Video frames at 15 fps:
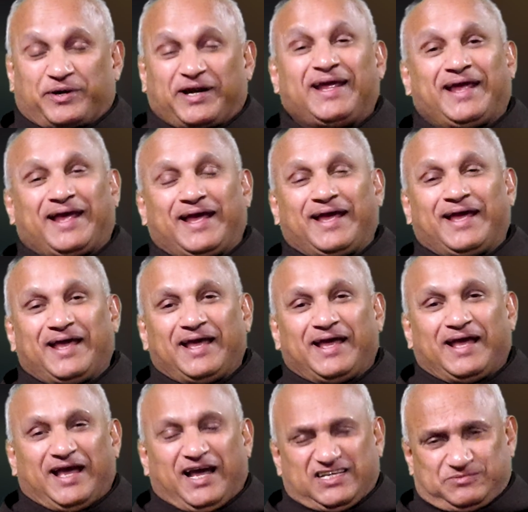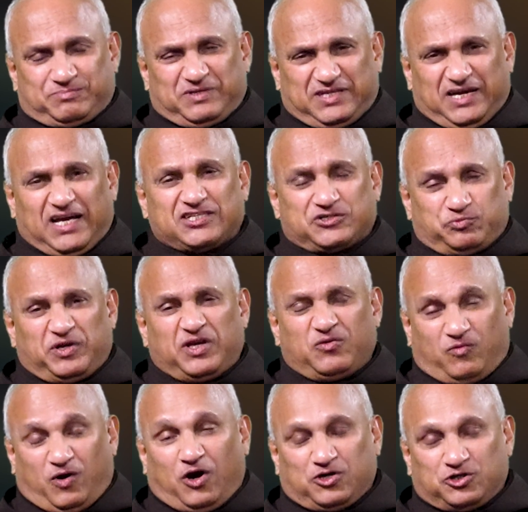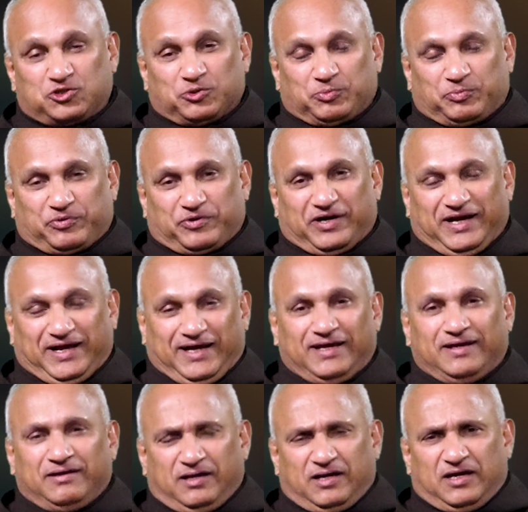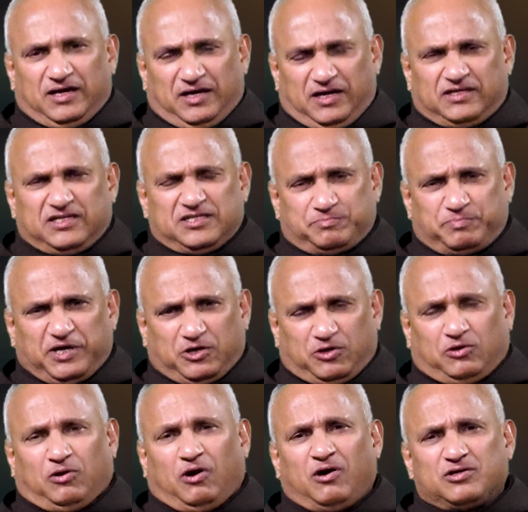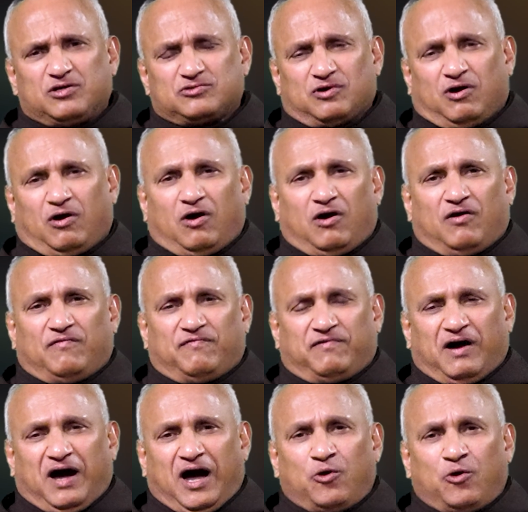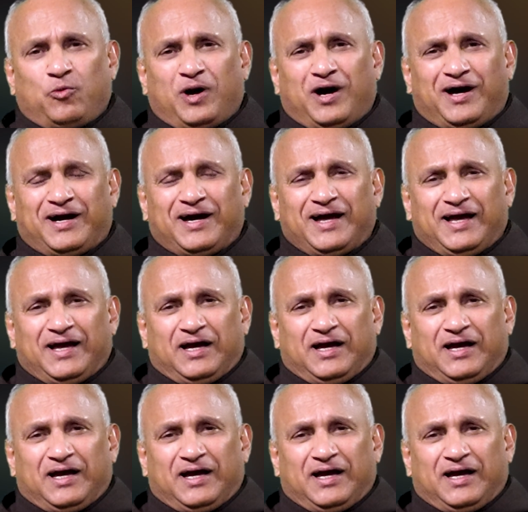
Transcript: pray as much as we want to pray? It is because of our